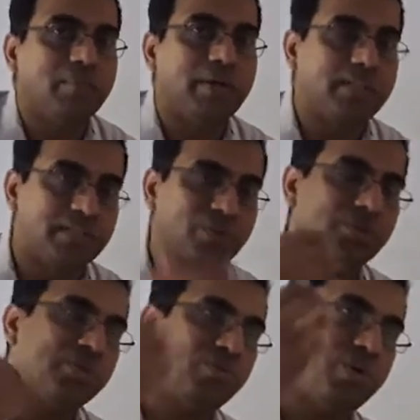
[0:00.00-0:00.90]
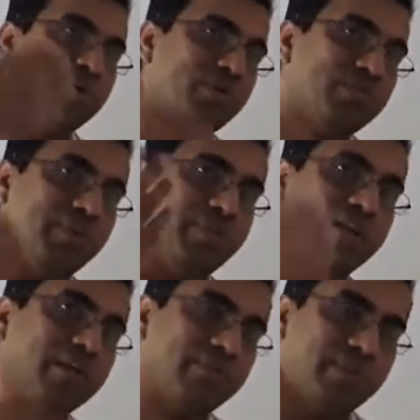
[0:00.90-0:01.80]
but it's a question of what you are
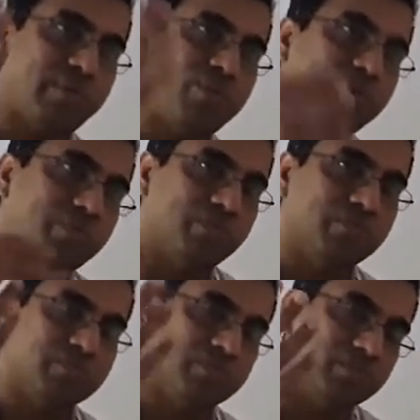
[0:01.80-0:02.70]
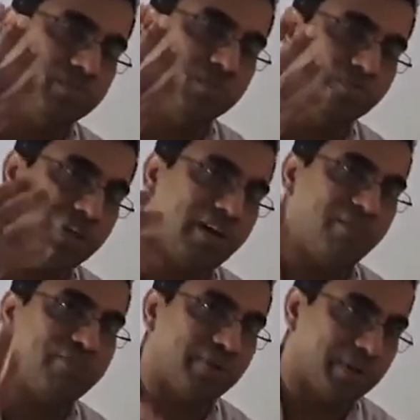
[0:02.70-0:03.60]
familiar with and what you feel
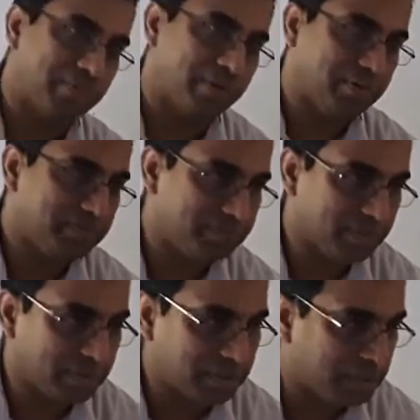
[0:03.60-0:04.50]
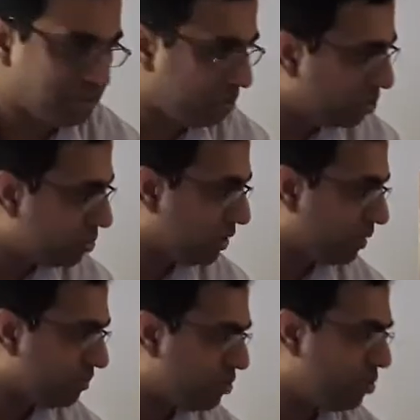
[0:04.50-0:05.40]
comfortable using.
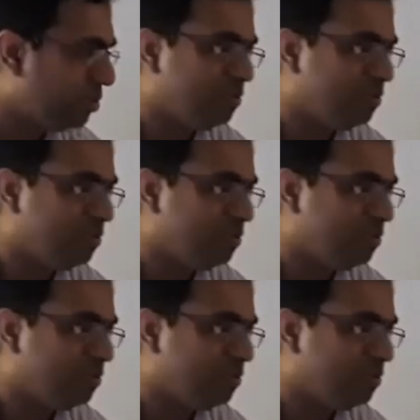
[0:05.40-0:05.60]
So